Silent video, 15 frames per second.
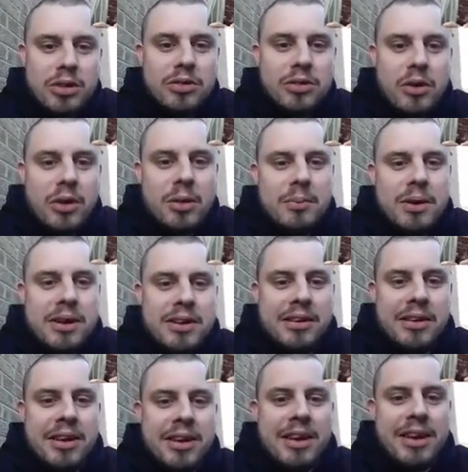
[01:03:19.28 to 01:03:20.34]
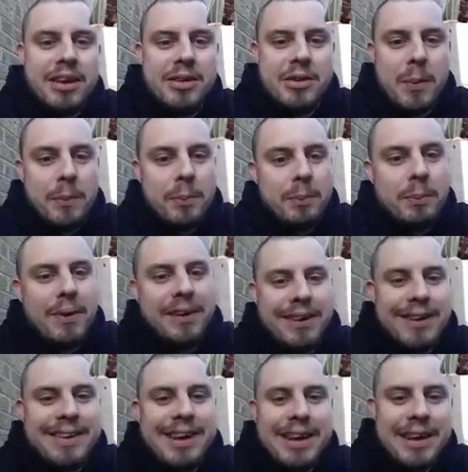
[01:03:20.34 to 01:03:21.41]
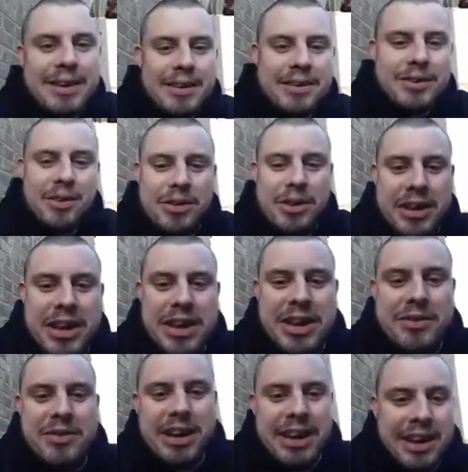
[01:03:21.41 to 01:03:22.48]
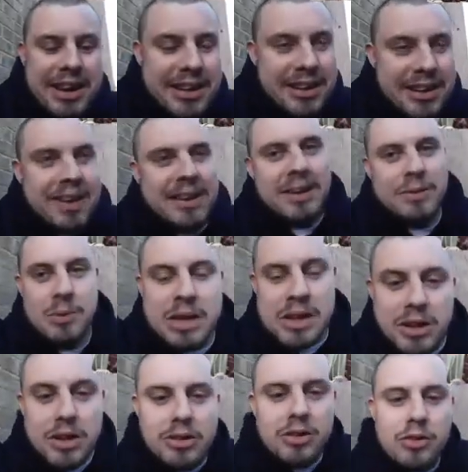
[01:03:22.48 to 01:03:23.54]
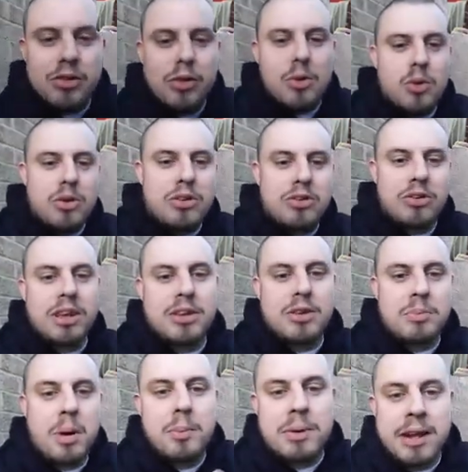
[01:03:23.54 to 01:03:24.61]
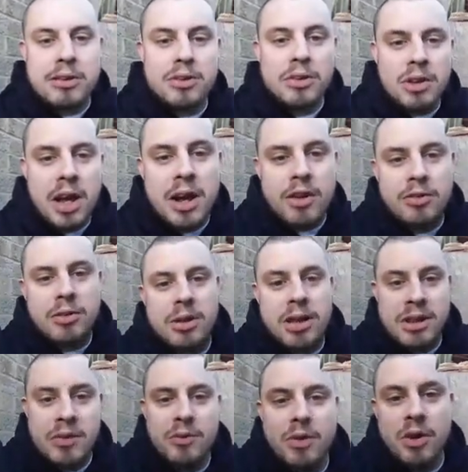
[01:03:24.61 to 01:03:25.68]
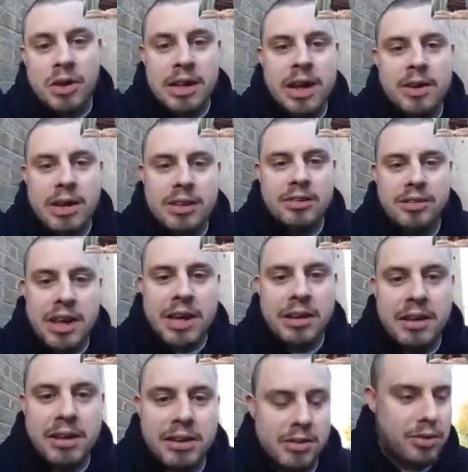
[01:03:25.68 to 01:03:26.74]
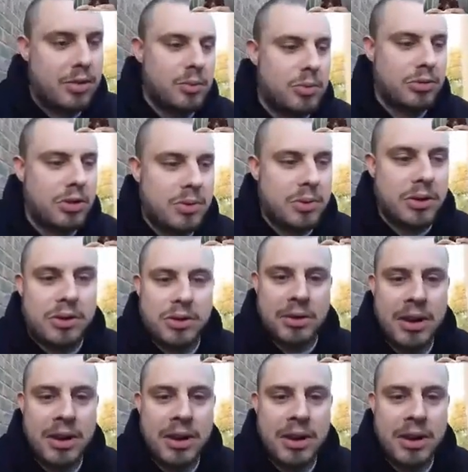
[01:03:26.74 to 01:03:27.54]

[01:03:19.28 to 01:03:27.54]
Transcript: time. And you, yeah, it's on a key ring. And then when you go to school, you used to get your mum and that to look after it. Then you find out it's dead, and it's like, what's going on,